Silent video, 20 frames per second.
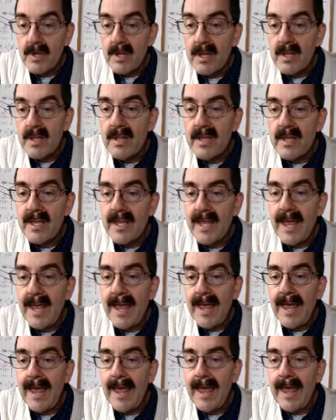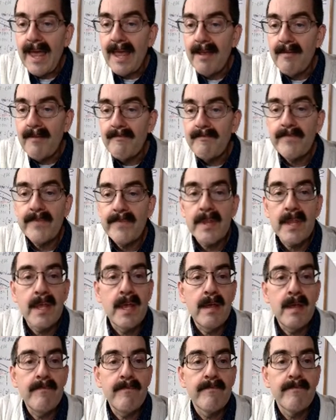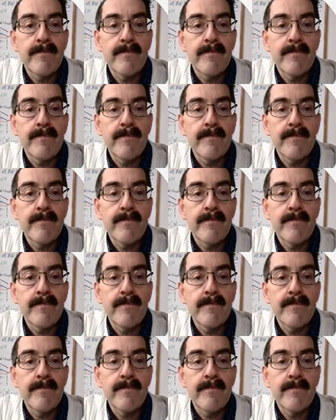going to click A. Okay,